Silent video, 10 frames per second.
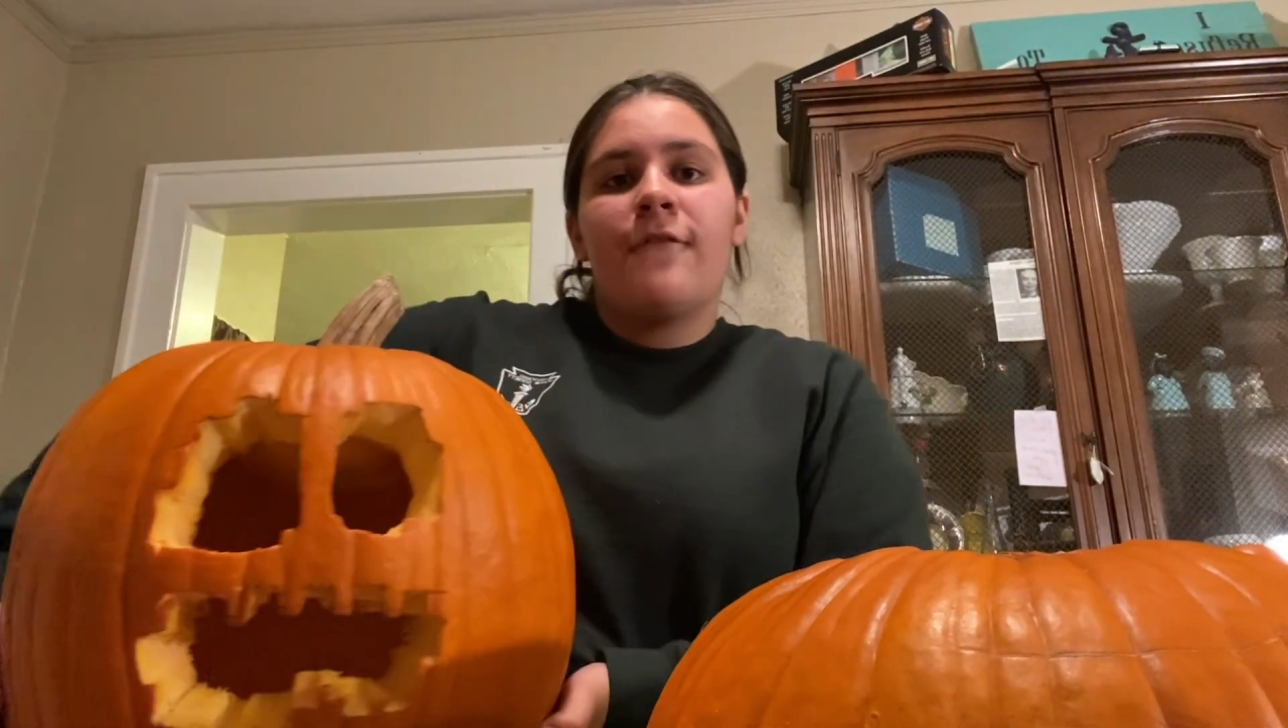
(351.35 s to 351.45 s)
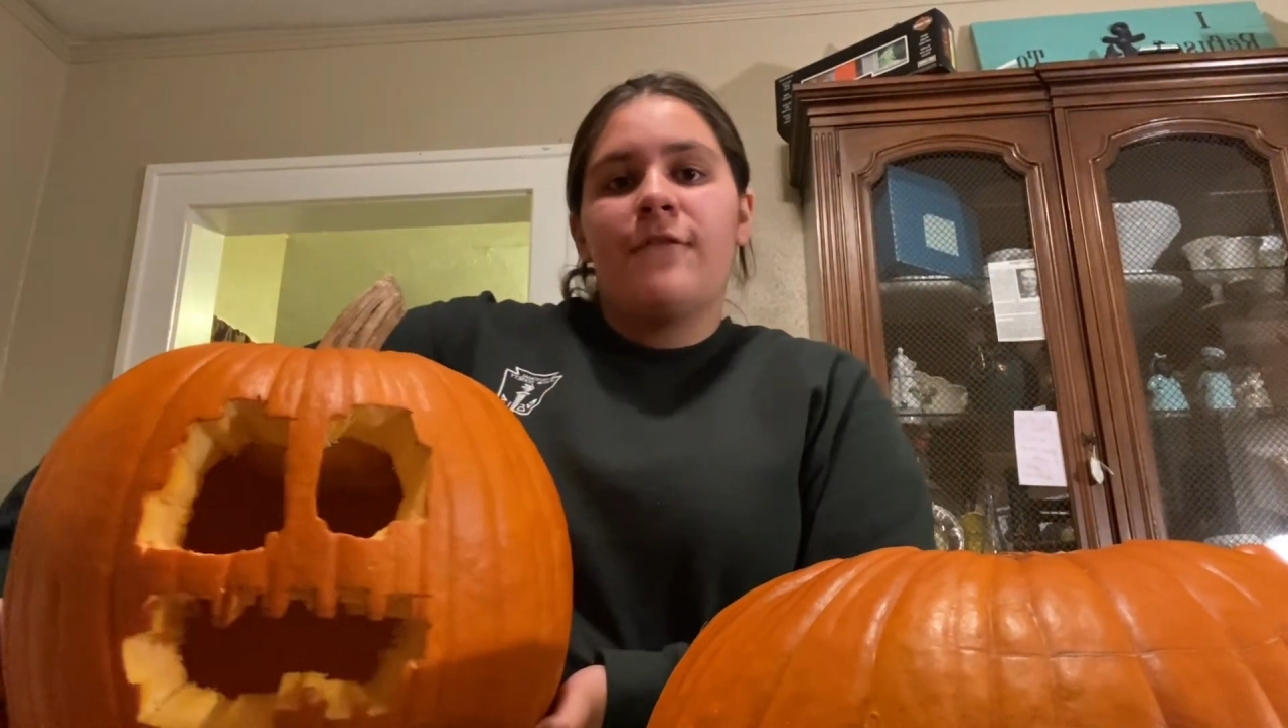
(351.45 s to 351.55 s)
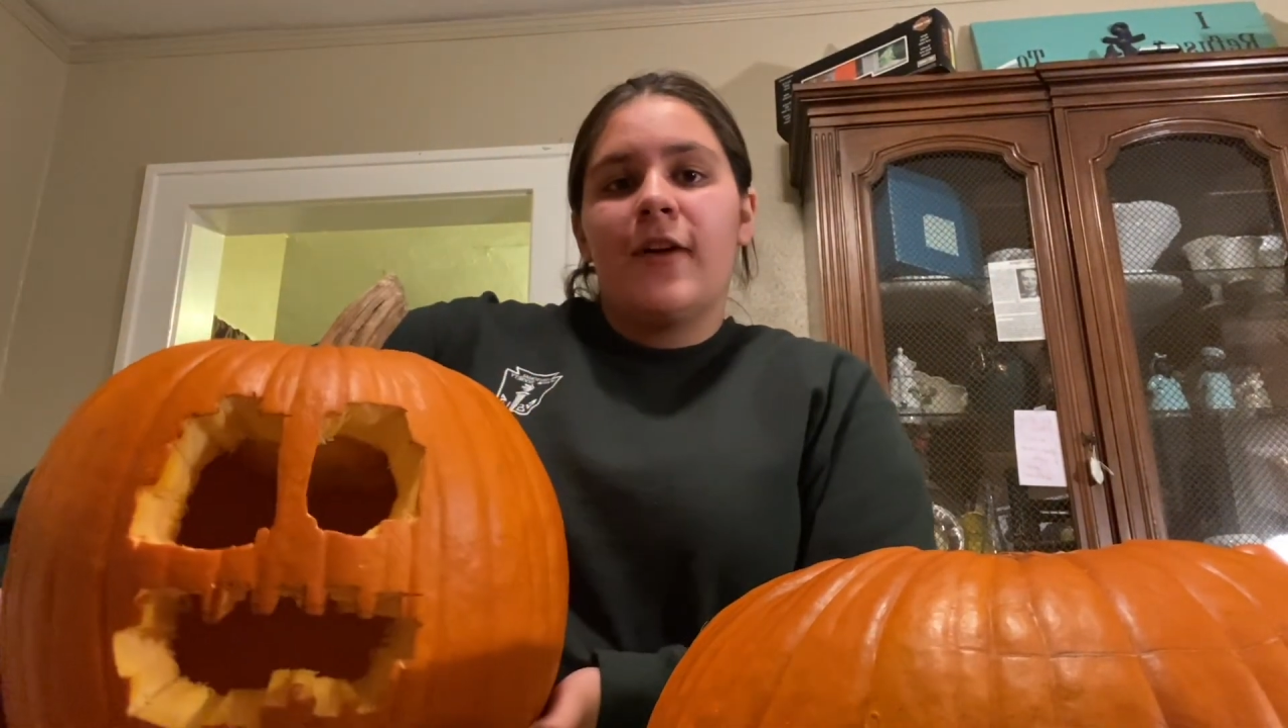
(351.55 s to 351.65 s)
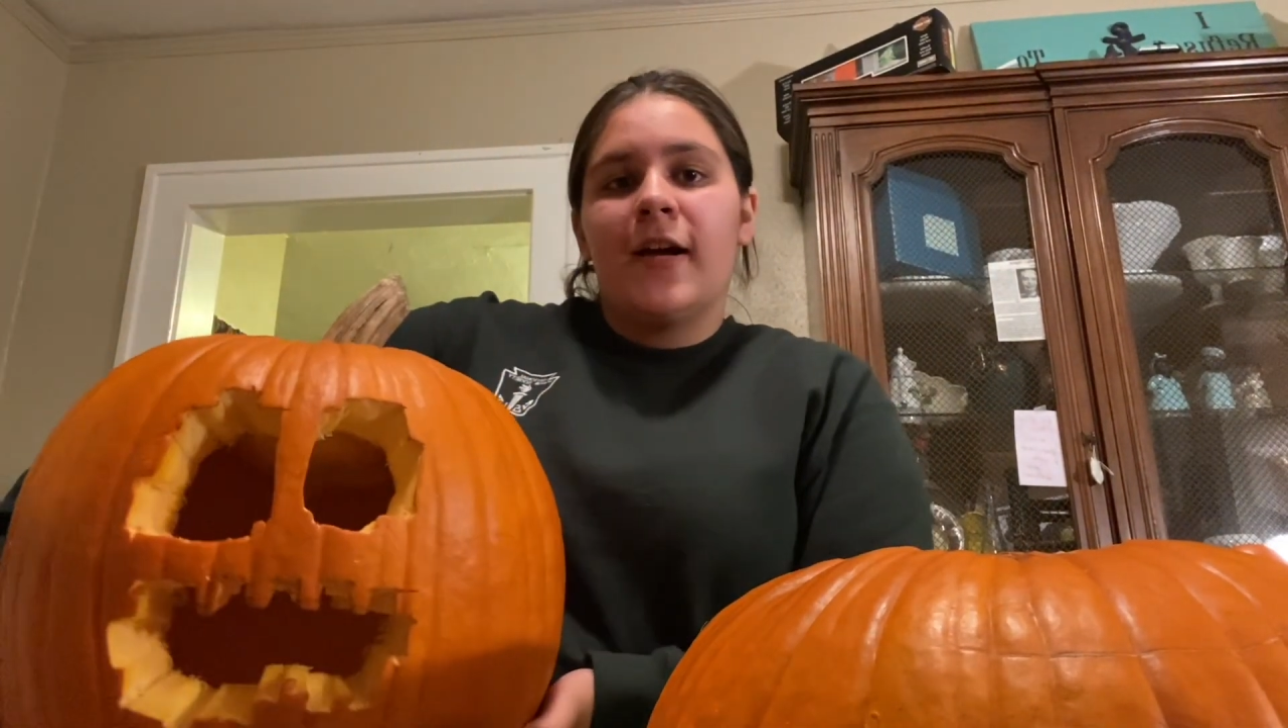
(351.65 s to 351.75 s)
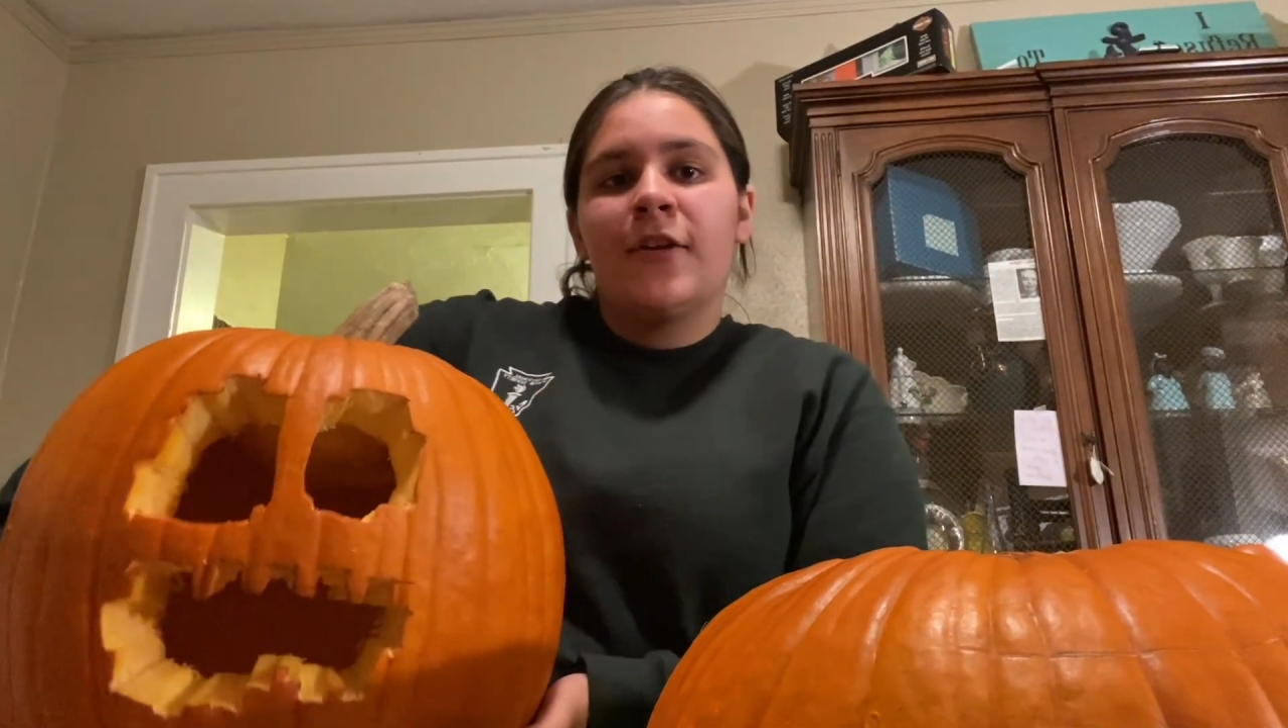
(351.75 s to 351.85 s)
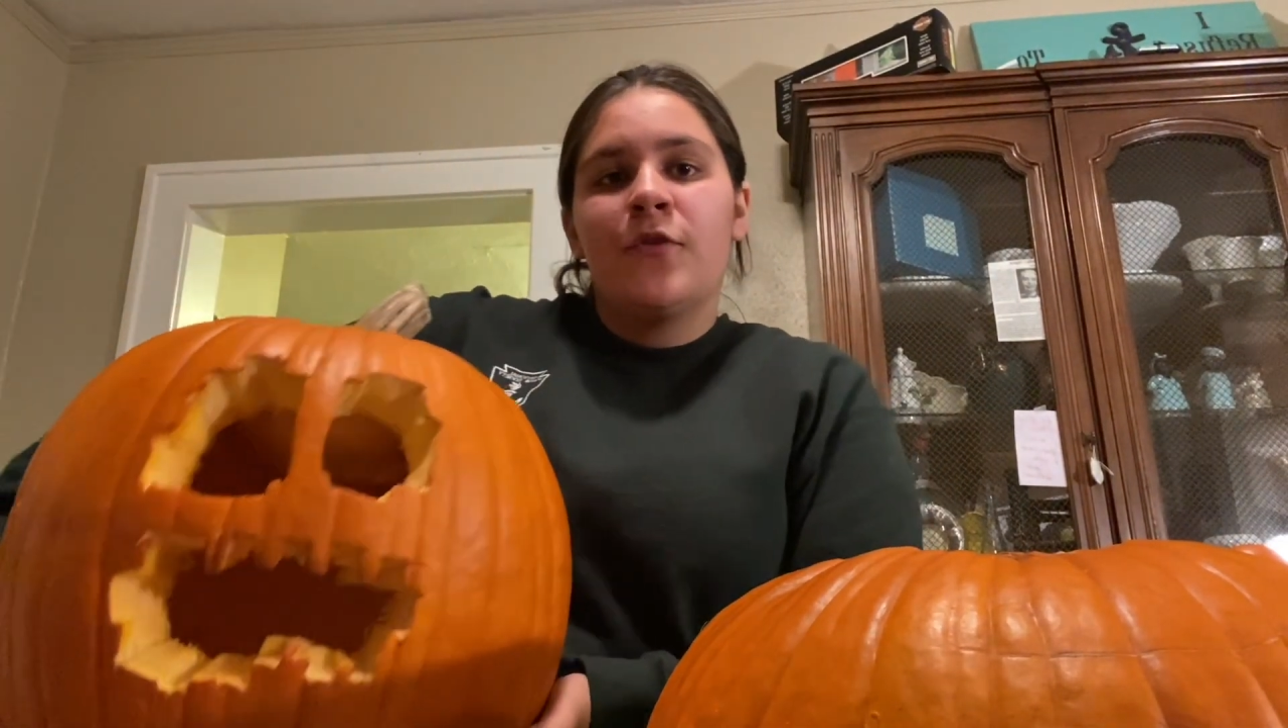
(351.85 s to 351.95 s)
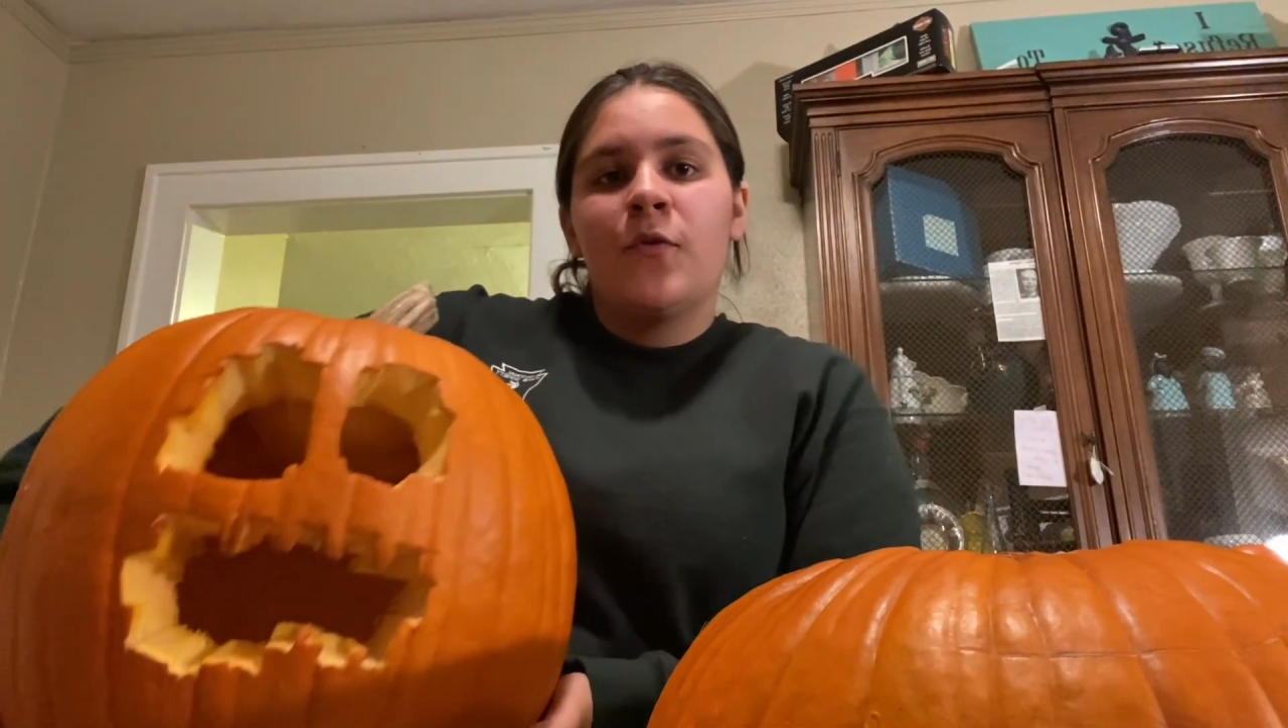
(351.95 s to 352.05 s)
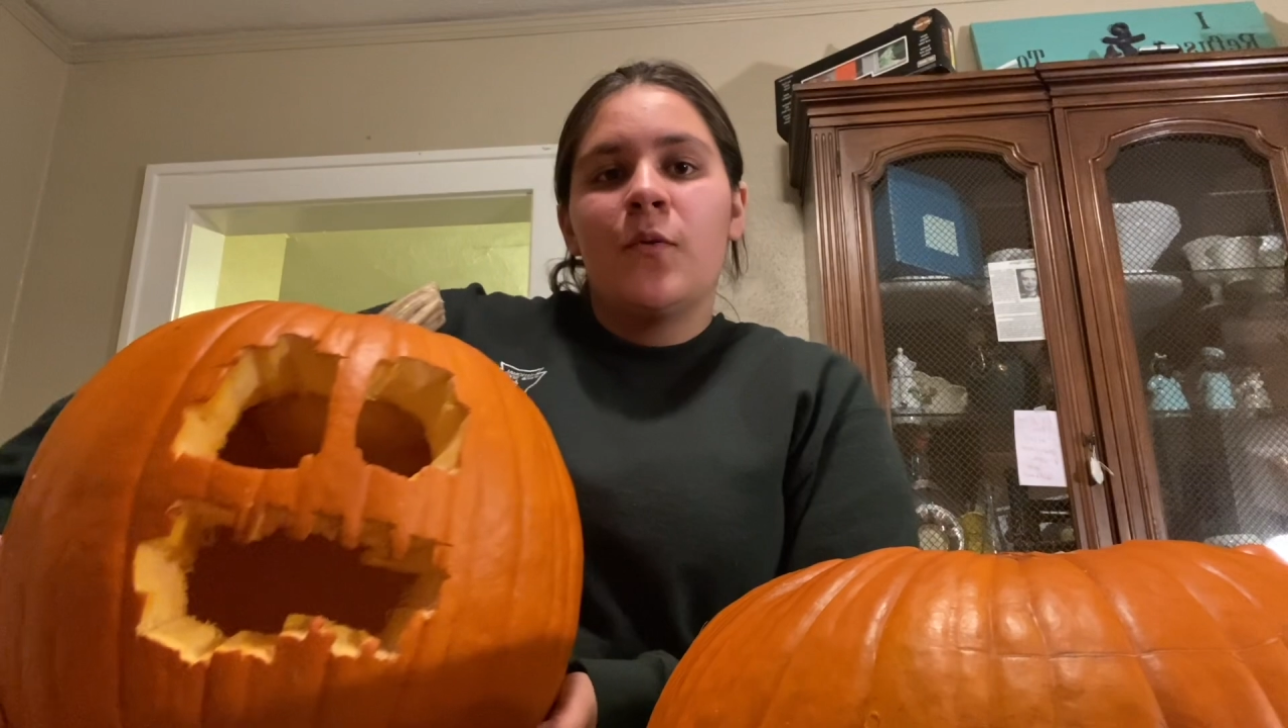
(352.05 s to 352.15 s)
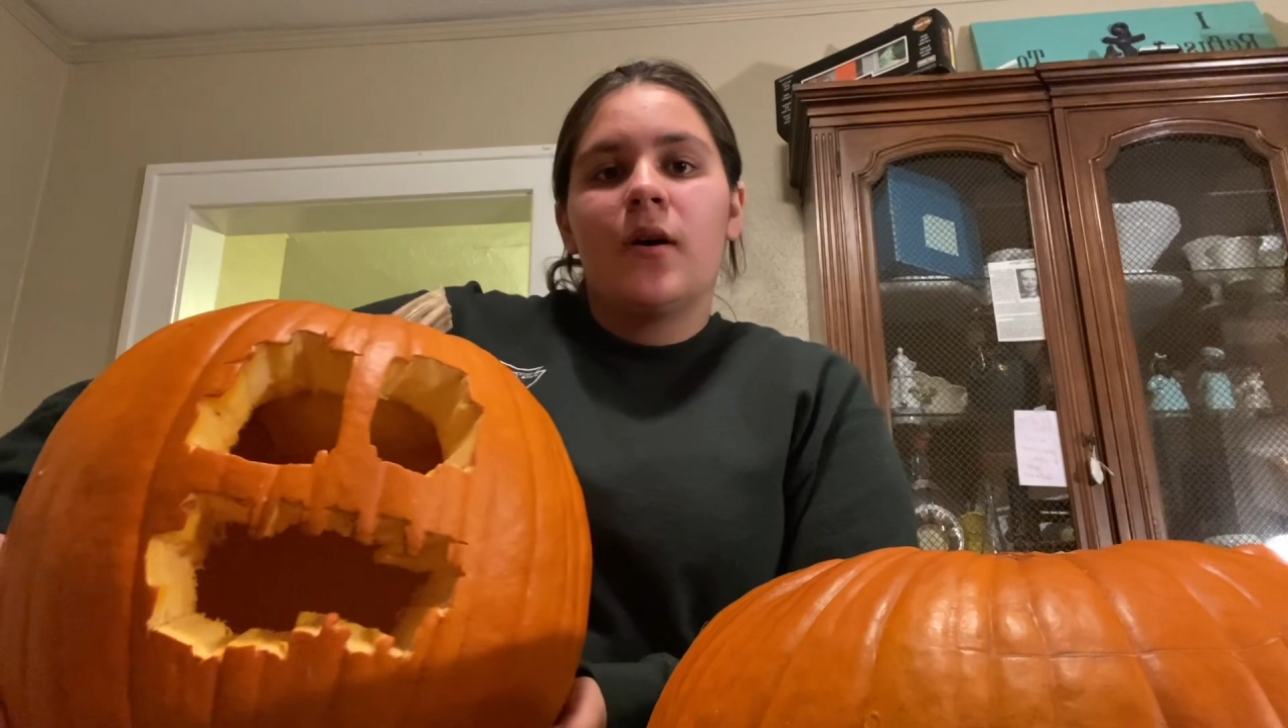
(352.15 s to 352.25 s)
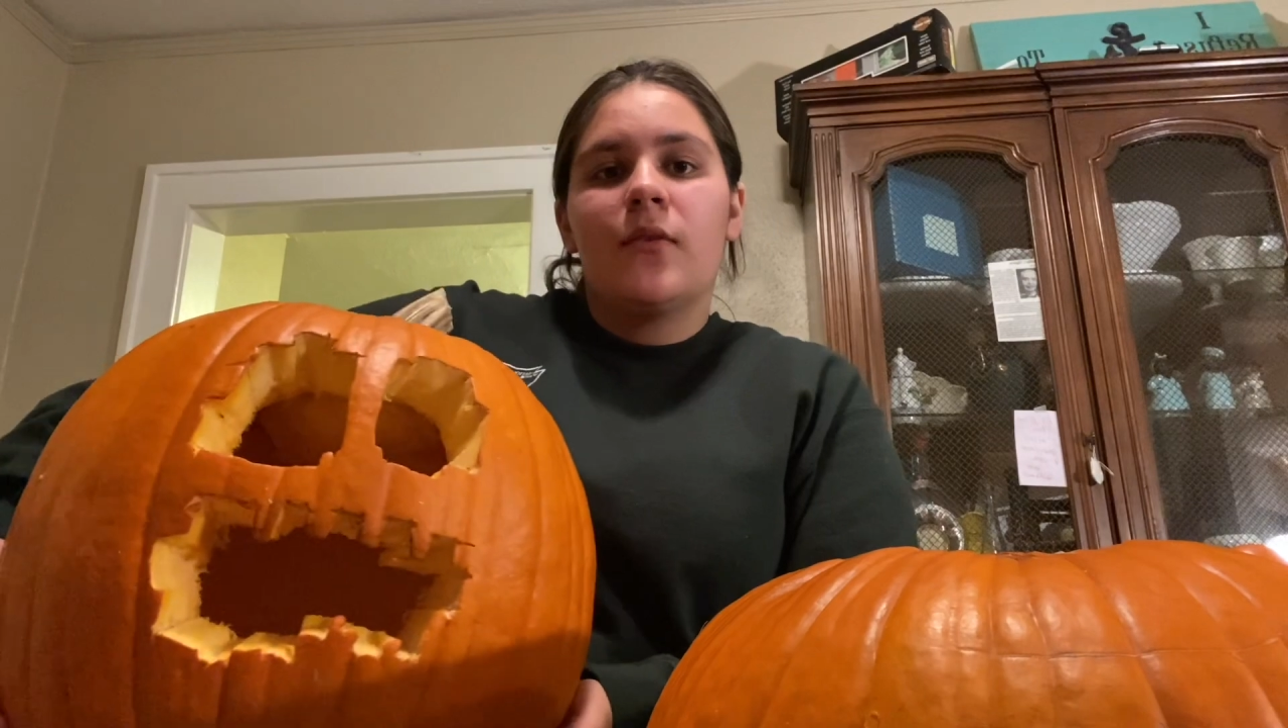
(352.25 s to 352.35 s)

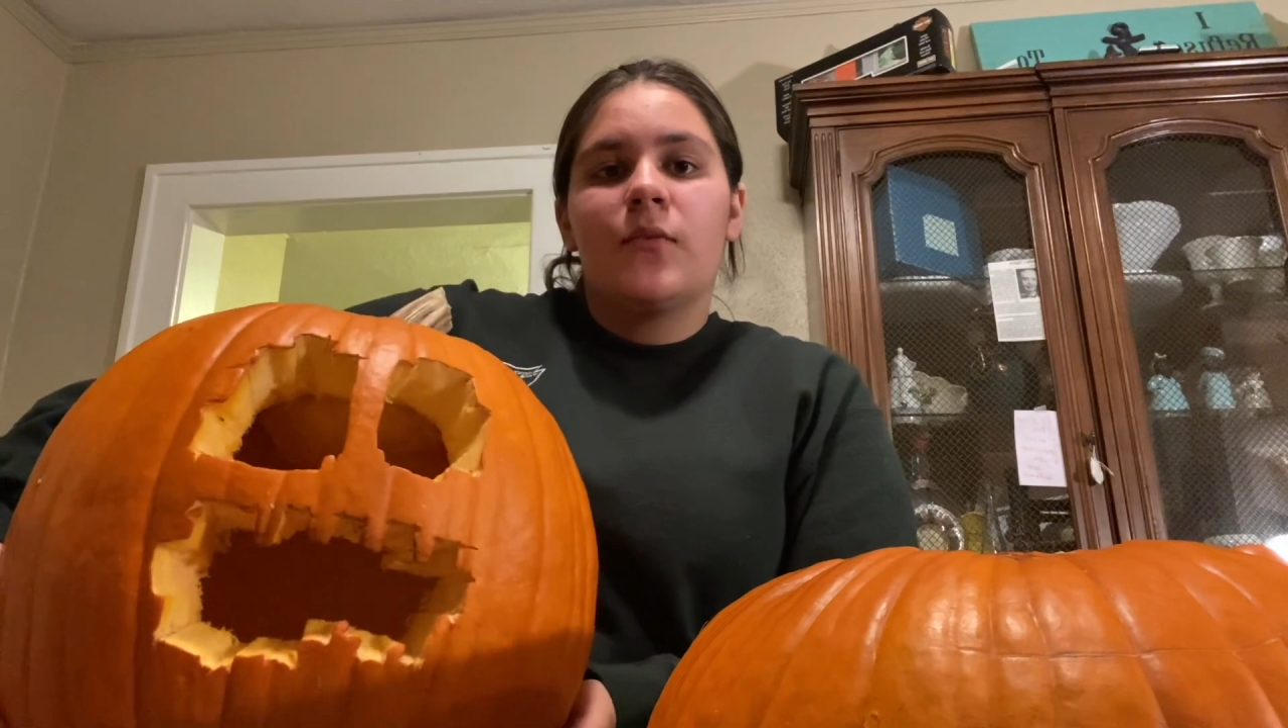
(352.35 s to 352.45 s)
final